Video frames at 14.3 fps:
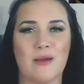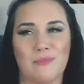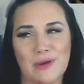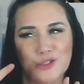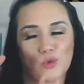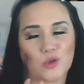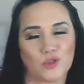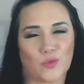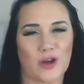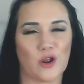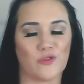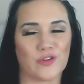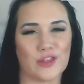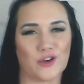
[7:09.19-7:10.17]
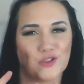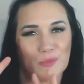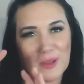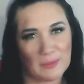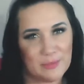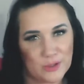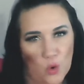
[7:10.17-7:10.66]
My door's right over there, so I'm
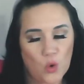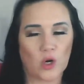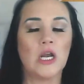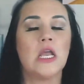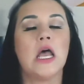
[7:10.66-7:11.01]
like, my door.